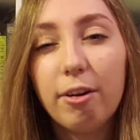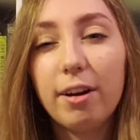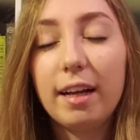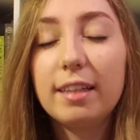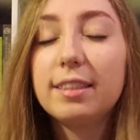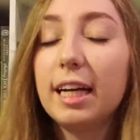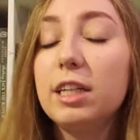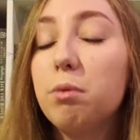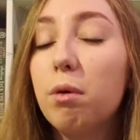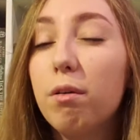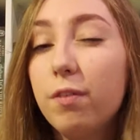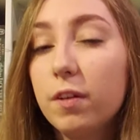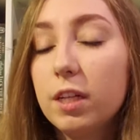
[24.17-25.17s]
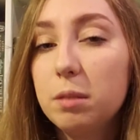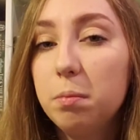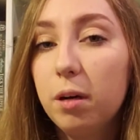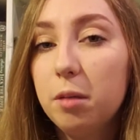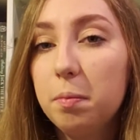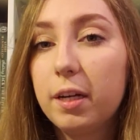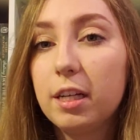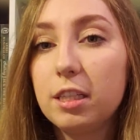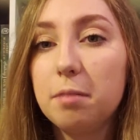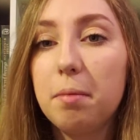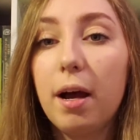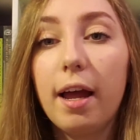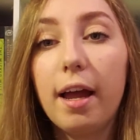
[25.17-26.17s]
or like schedule for this month because
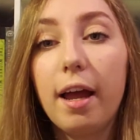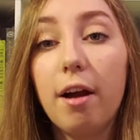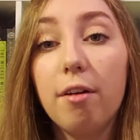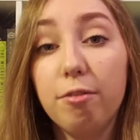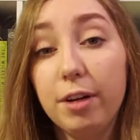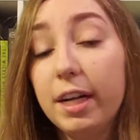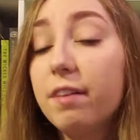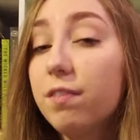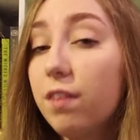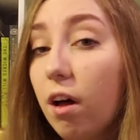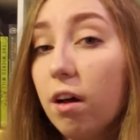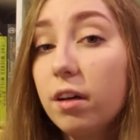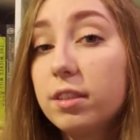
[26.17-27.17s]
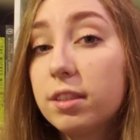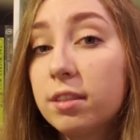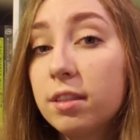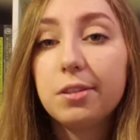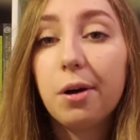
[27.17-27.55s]
of my reading vlogs.